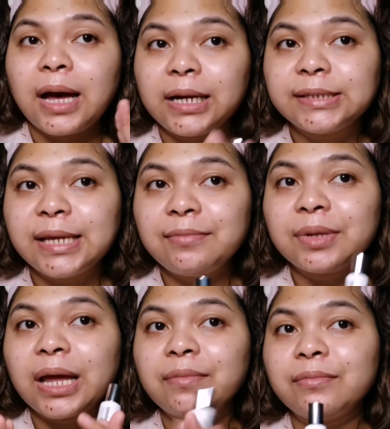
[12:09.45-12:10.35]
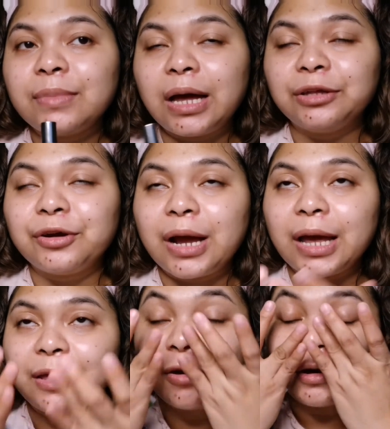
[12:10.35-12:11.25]
At the same time, under
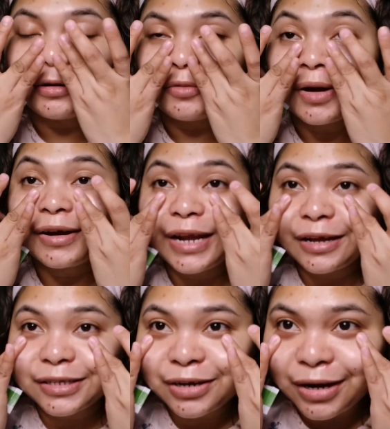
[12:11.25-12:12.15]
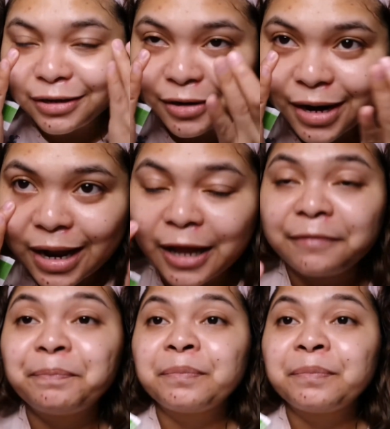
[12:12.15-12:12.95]
eye, yung mga wrinkles ko under eye.